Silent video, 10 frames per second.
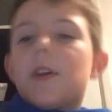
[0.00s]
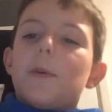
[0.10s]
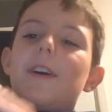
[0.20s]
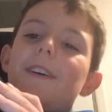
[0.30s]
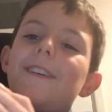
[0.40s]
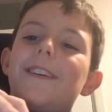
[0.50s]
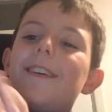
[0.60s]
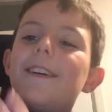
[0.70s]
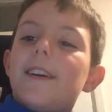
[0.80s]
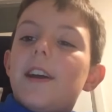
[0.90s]
There we are.
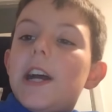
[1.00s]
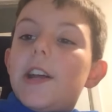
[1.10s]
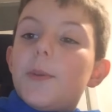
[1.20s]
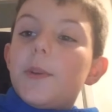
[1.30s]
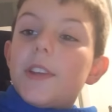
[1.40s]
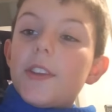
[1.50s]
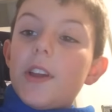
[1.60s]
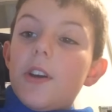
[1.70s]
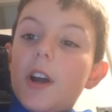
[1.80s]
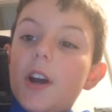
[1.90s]
So it says
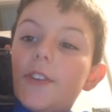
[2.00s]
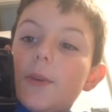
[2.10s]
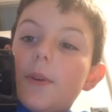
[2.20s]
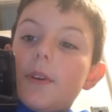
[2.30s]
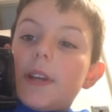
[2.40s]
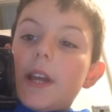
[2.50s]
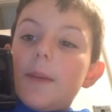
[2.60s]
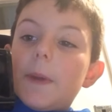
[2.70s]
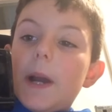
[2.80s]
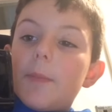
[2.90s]
Elgato
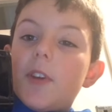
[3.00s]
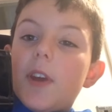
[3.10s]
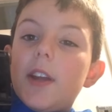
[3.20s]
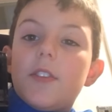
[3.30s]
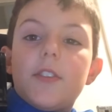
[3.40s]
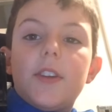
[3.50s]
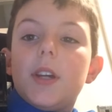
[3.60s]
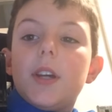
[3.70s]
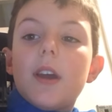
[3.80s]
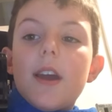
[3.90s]
Game Capture HD
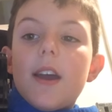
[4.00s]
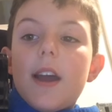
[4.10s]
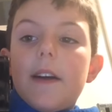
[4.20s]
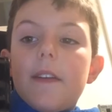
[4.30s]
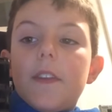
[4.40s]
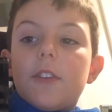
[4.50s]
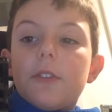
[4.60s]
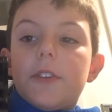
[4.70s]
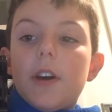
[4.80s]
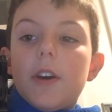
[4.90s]
and this will
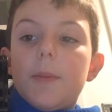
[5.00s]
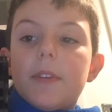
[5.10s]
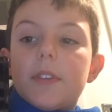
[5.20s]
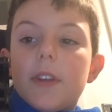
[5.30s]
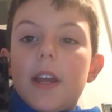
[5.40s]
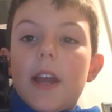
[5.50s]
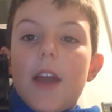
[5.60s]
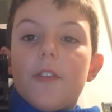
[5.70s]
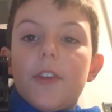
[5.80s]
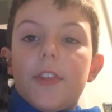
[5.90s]
tell you basically
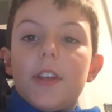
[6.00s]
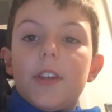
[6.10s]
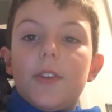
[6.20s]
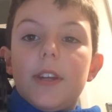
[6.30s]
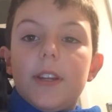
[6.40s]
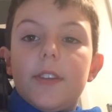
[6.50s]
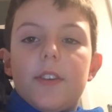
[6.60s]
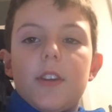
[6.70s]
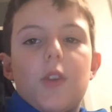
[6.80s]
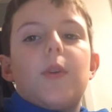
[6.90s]
everything you need to
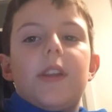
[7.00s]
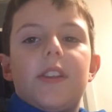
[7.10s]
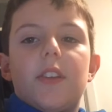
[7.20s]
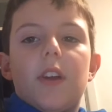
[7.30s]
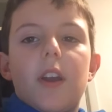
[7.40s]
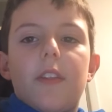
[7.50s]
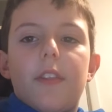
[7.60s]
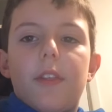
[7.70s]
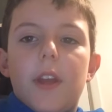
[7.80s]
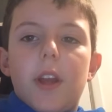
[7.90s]
know inside of the
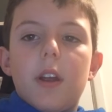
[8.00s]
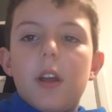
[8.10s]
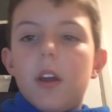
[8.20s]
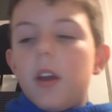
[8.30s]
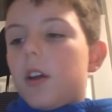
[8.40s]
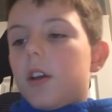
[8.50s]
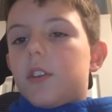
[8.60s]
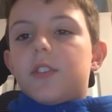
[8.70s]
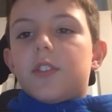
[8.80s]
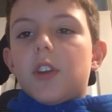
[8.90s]
thing.
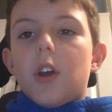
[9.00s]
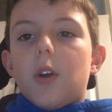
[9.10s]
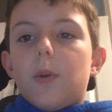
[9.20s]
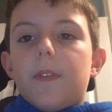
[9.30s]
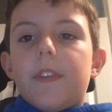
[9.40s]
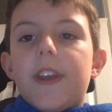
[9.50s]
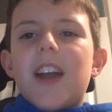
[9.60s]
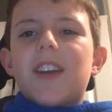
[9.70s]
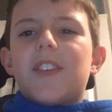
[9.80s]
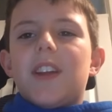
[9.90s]
So the
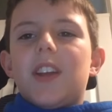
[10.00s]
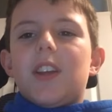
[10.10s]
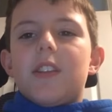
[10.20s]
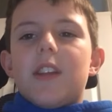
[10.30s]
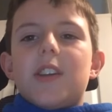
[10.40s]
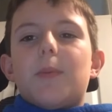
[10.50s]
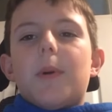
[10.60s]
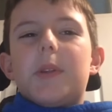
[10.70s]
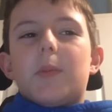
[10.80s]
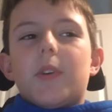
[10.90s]
next thing that you
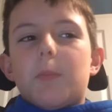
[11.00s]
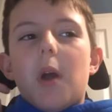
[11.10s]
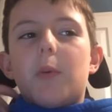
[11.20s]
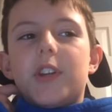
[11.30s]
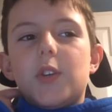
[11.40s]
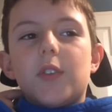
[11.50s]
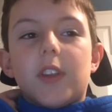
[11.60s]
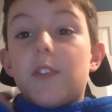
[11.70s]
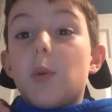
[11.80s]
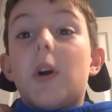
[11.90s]
probably might want to use
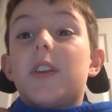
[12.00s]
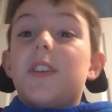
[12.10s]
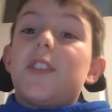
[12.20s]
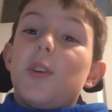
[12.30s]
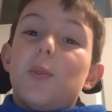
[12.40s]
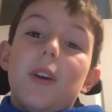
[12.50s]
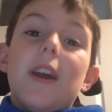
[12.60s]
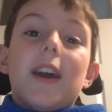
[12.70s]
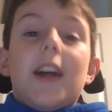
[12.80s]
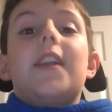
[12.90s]
if you want to
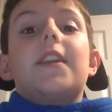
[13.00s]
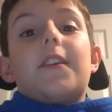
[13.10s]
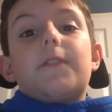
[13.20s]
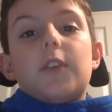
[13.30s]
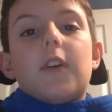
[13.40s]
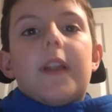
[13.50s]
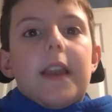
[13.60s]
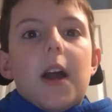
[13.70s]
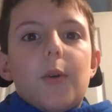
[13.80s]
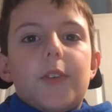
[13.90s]
and if you're
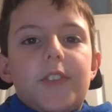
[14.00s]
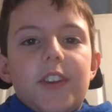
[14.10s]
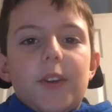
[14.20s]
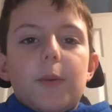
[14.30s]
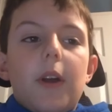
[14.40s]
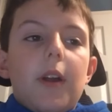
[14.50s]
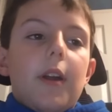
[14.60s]
allowed to,